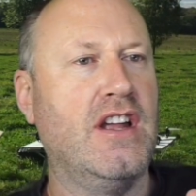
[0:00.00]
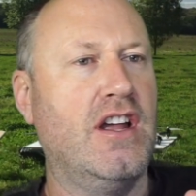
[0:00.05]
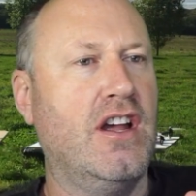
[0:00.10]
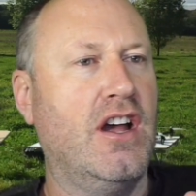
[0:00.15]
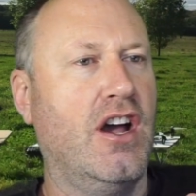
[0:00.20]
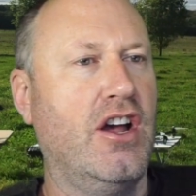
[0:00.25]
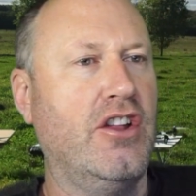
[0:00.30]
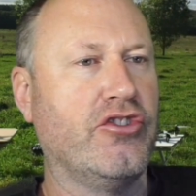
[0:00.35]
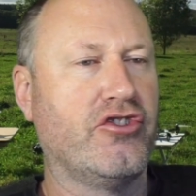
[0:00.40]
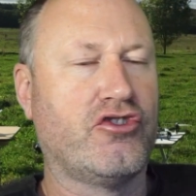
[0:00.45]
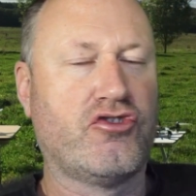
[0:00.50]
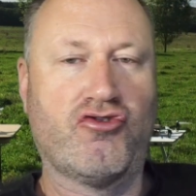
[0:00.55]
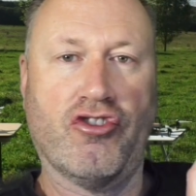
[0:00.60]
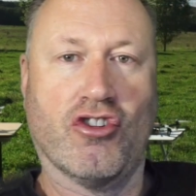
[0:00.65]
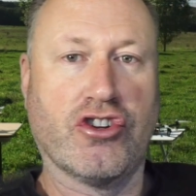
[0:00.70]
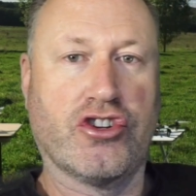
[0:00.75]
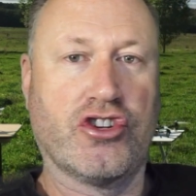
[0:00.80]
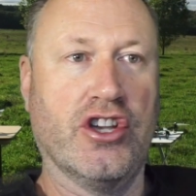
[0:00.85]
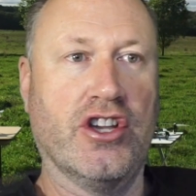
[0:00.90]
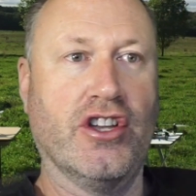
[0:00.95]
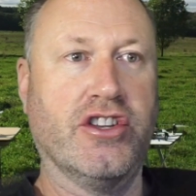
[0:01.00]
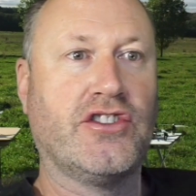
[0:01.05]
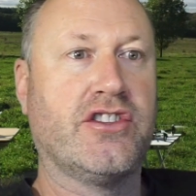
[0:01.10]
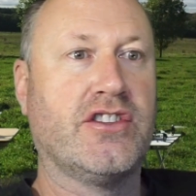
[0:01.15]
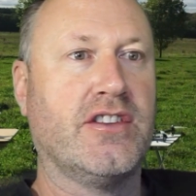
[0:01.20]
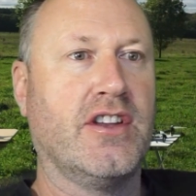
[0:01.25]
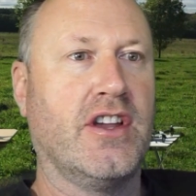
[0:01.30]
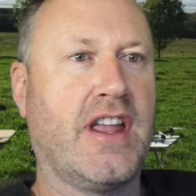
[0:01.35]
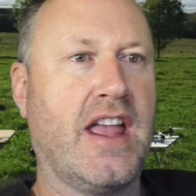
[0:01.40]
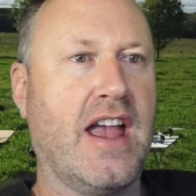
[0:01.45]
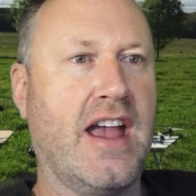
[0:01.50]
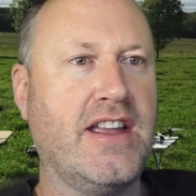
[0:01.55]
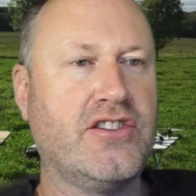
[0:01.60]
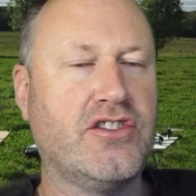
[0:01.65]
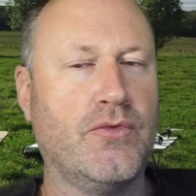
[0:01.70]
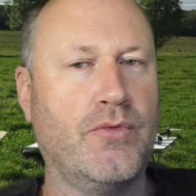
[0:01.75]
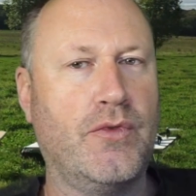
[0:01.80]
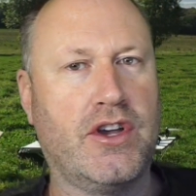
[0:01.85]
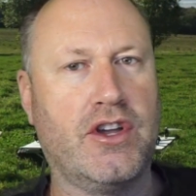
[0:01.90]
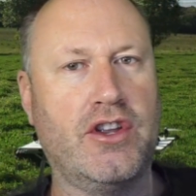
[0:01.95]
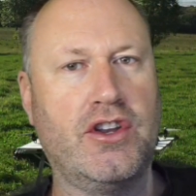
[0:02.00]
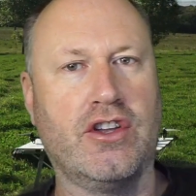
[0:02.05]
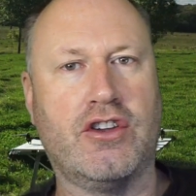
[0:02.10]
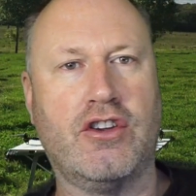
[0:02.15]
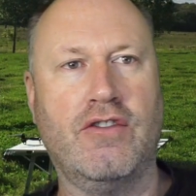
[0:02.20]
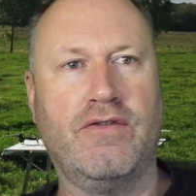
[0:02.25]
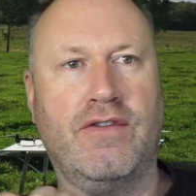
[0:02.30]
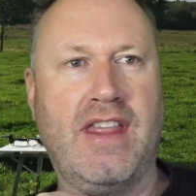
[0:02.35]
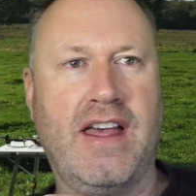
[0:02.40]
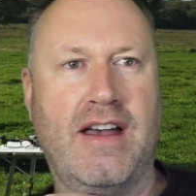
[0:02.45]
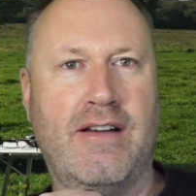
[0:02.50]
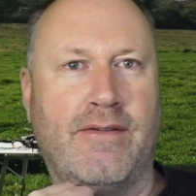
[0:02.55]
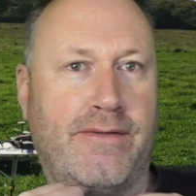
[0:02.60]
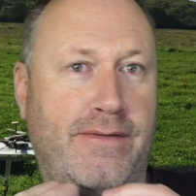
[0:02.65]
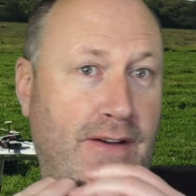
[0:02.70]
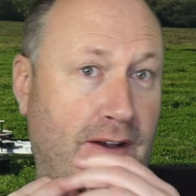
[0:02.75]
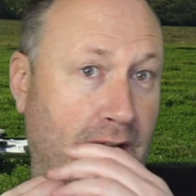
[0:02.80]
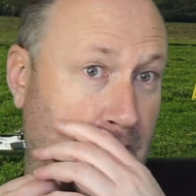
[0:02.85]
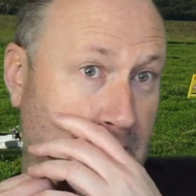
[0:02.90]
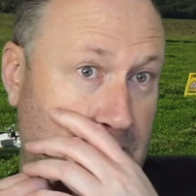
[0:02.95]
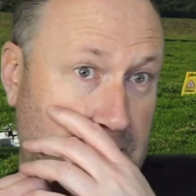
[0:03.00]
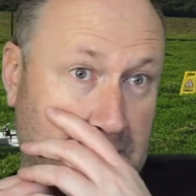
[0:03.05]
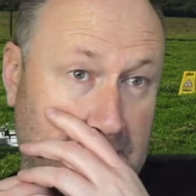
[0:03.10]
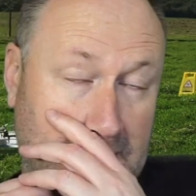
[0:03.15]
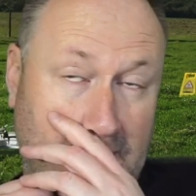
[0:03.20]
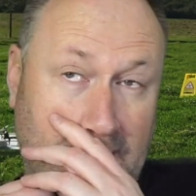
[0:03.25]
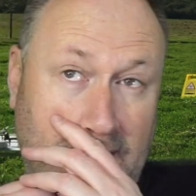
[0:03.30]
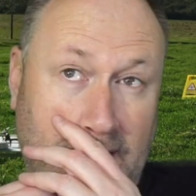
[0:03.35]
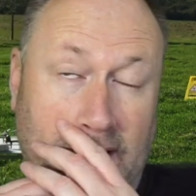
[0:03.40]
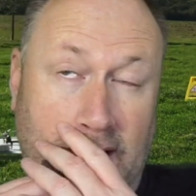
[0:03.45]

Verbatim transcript: and the structures. Okay, so we're going to cover that first.